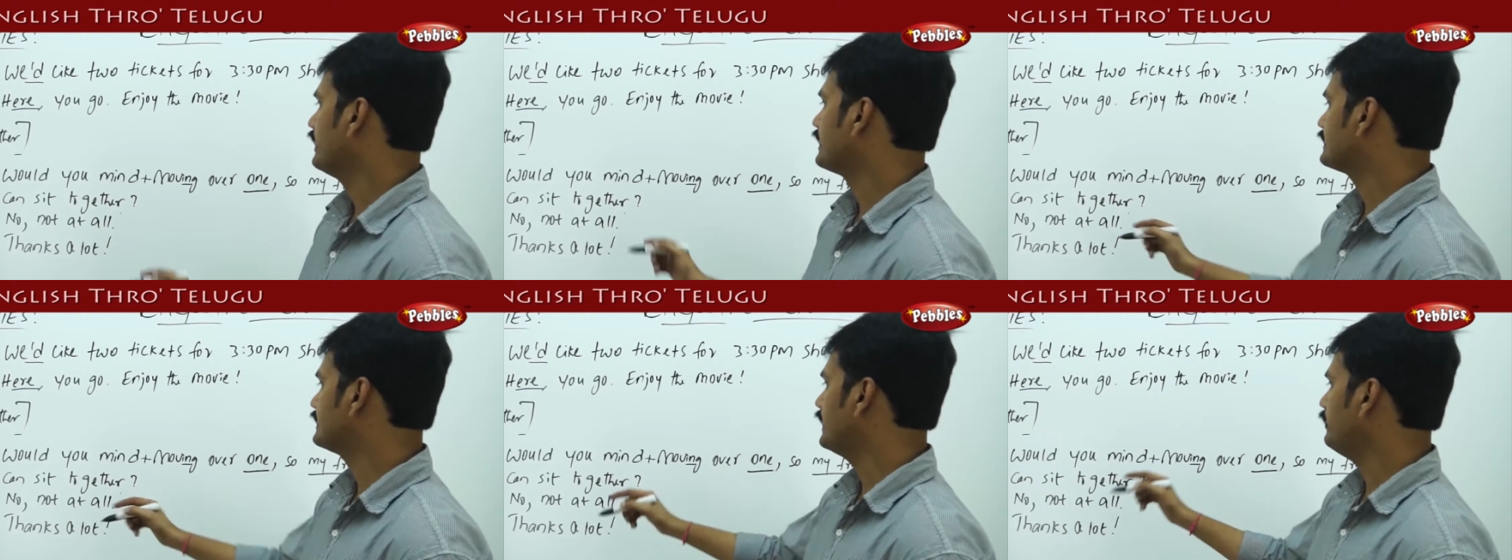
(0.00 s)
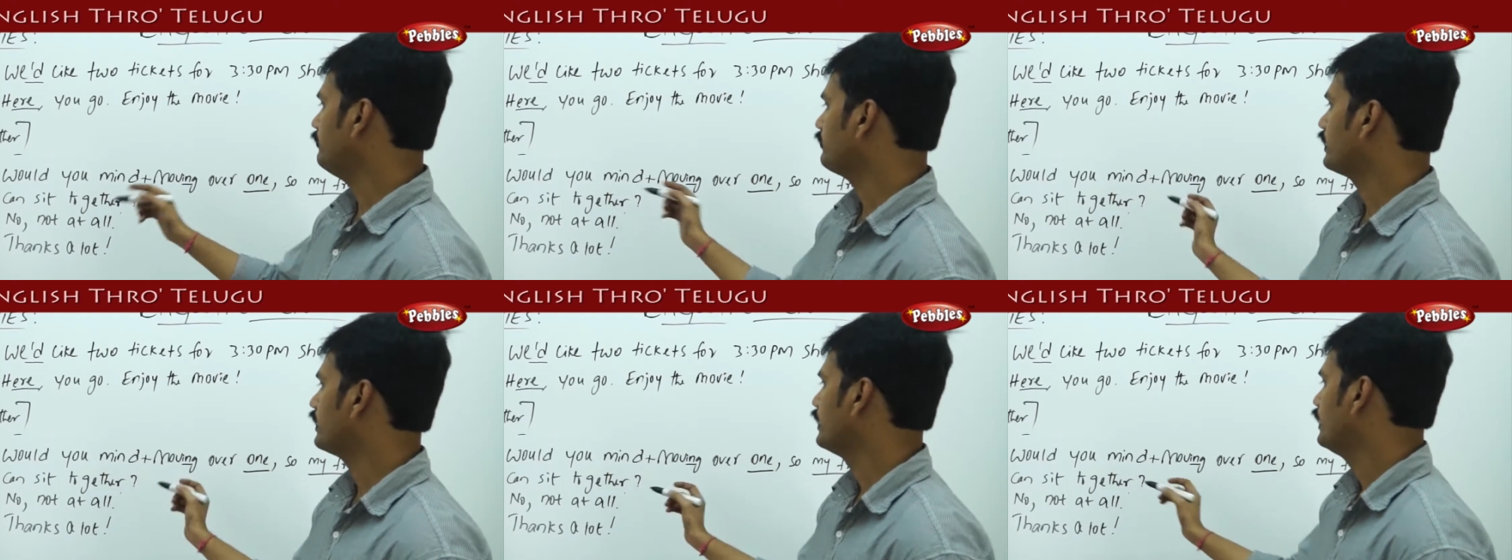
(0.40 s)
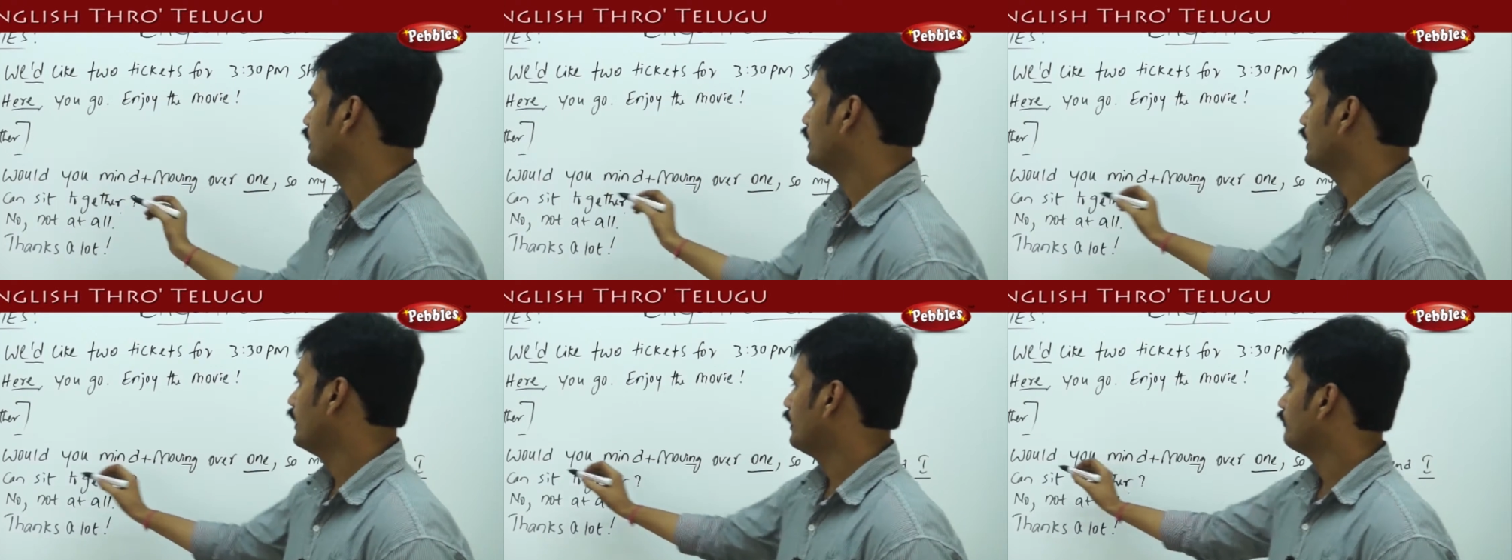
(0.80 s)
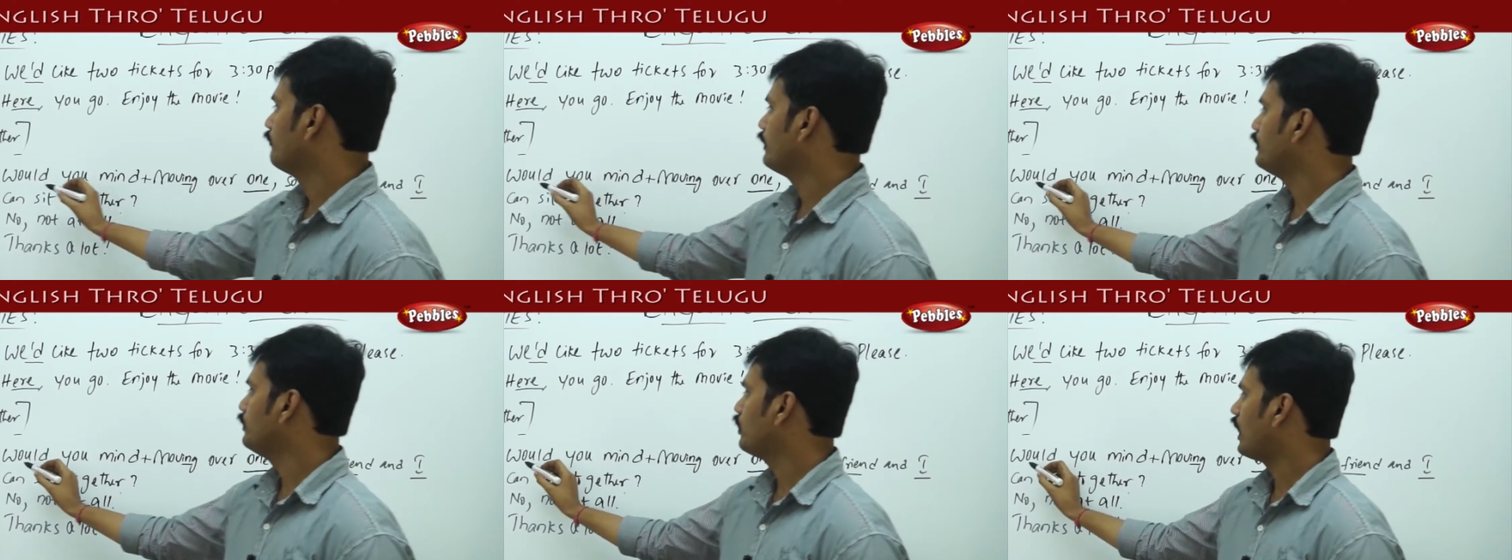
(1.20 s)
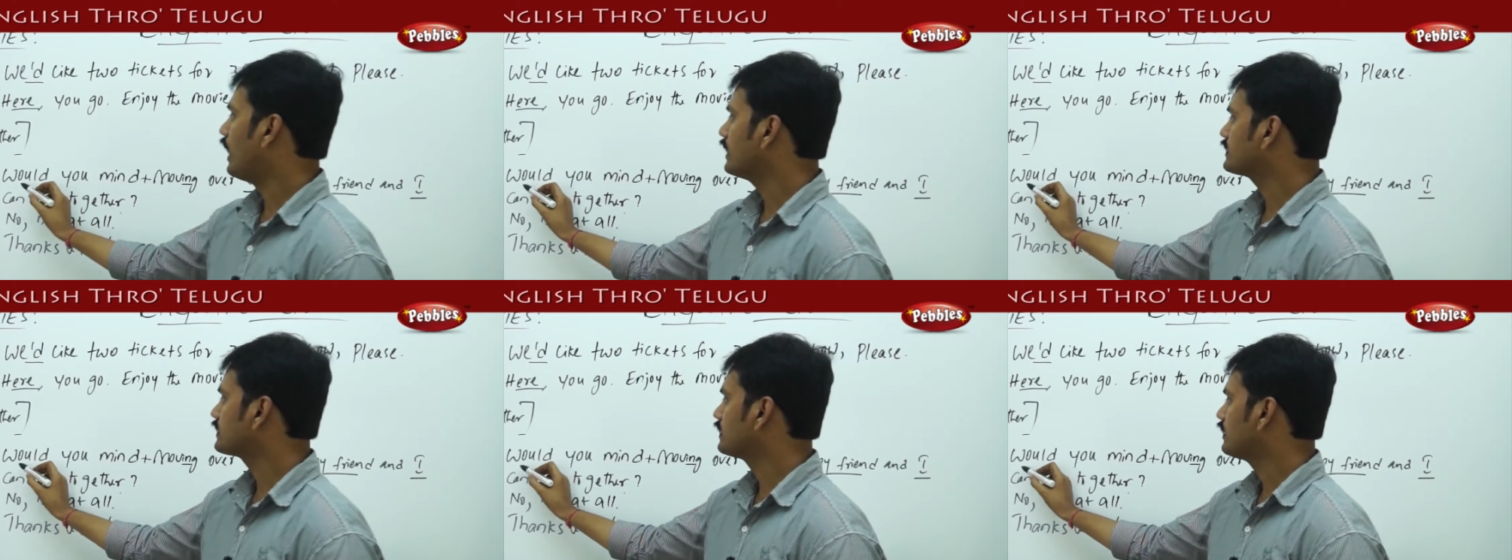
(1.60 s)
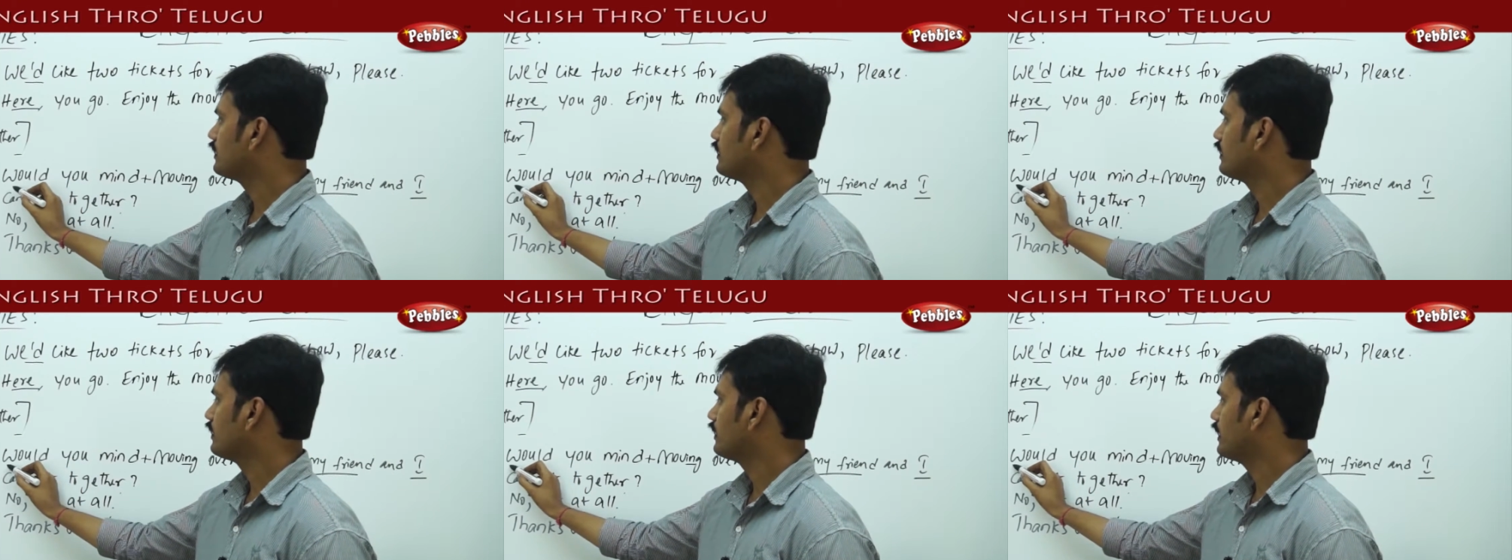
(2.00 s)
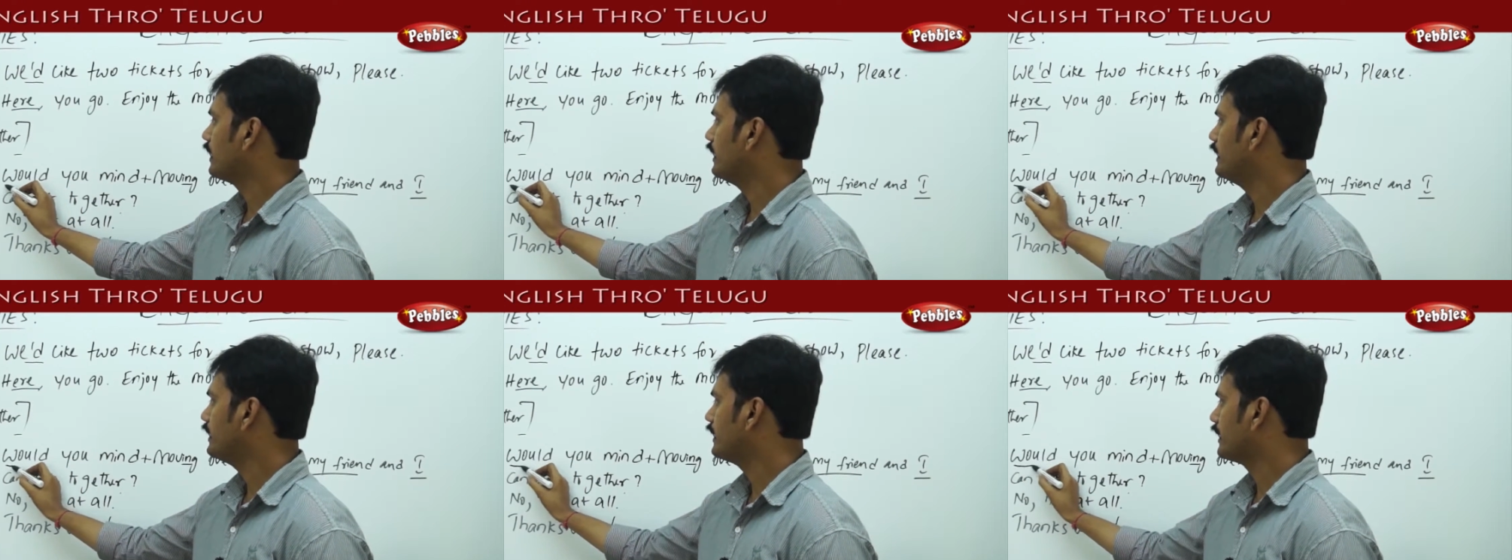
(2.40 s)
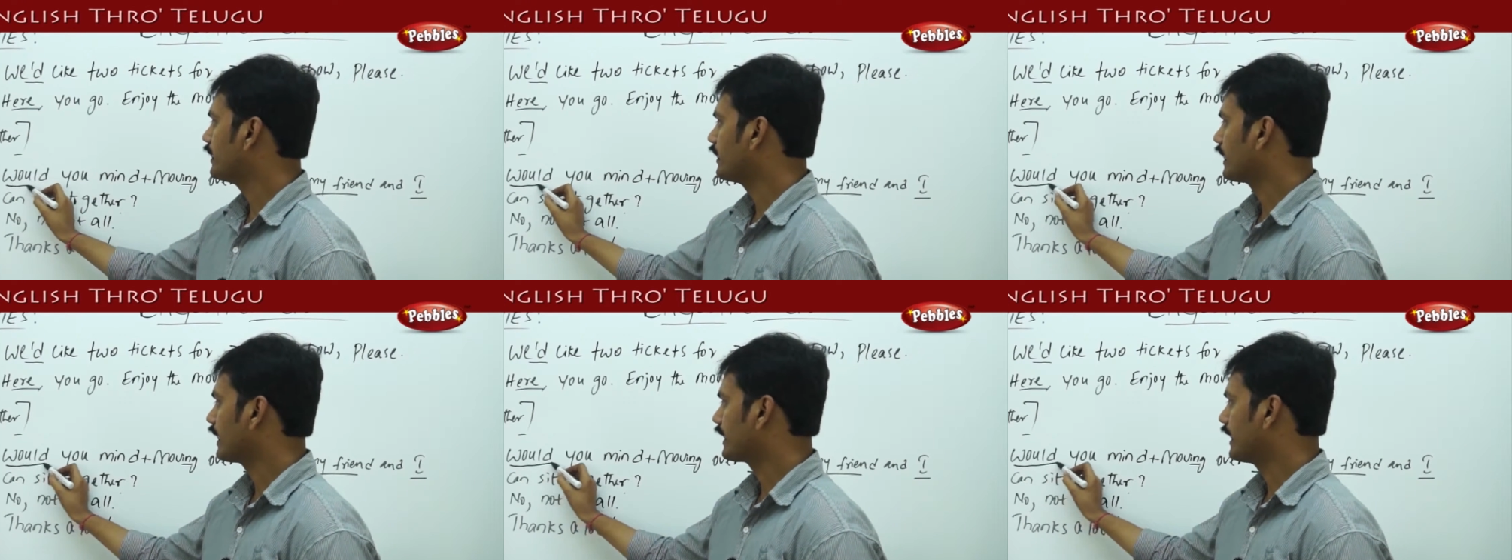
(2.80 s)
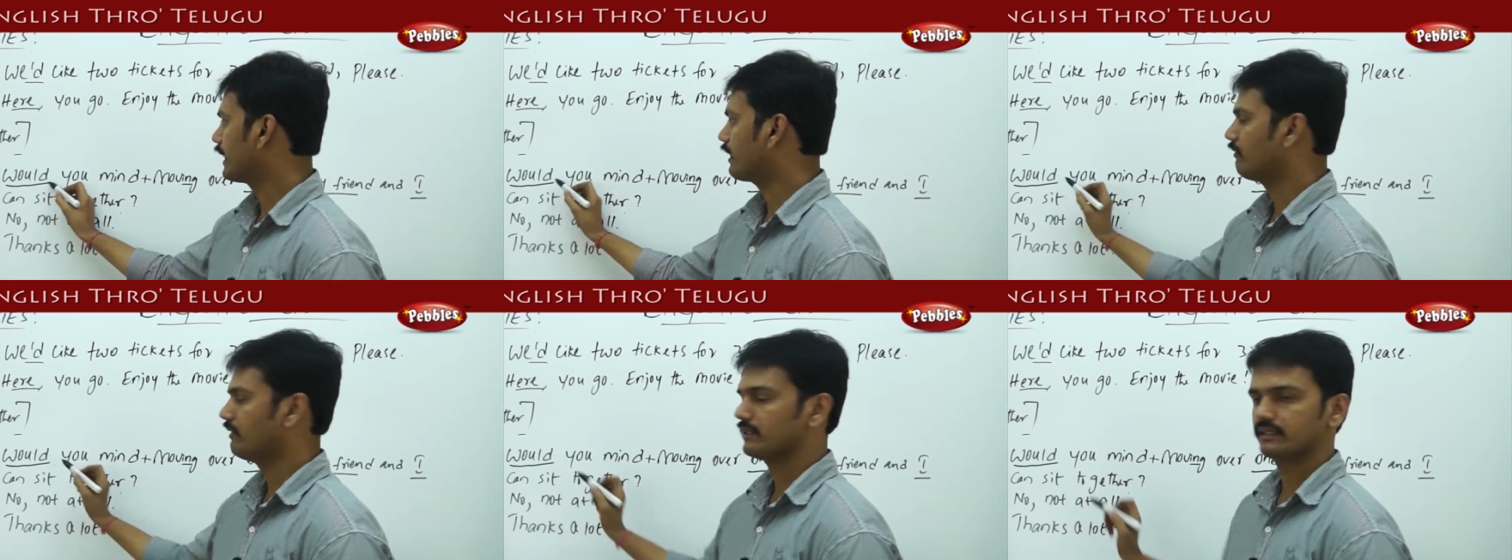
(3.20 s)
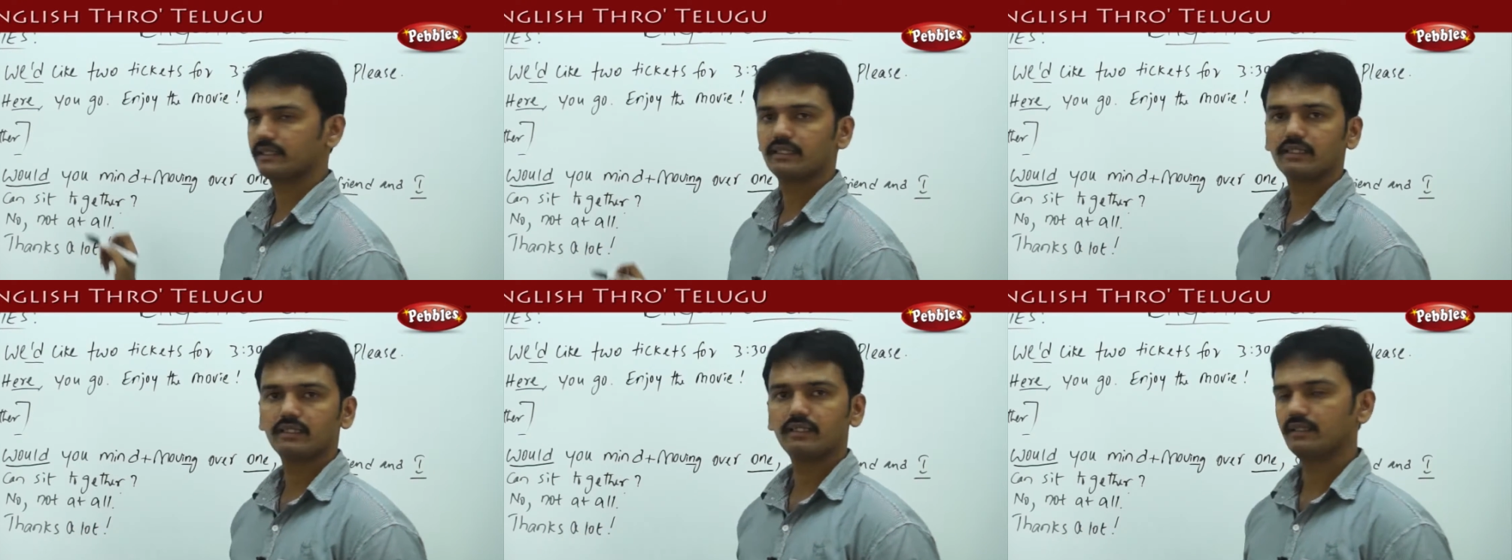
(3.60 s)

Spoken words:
In the same way, when you ask anything like a request,